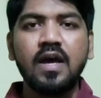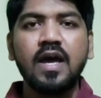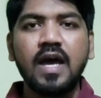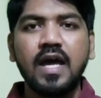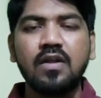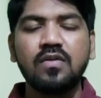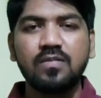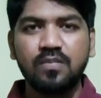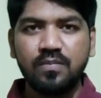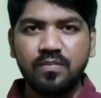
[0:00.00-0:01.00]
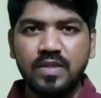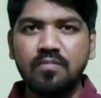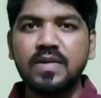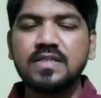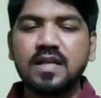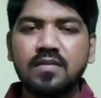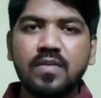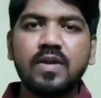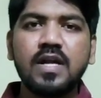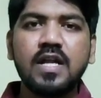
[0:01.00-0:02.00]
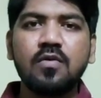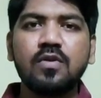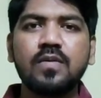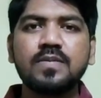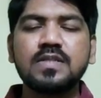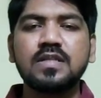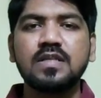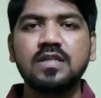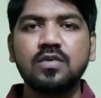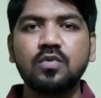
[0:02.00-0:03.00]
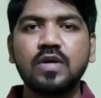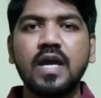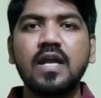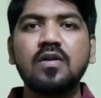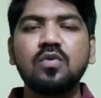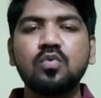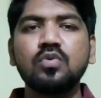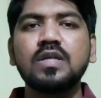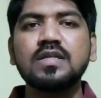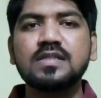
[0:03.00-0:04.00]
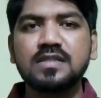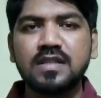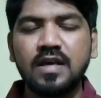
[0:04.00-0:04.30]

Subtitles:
And if the muscle memory develops, you can do this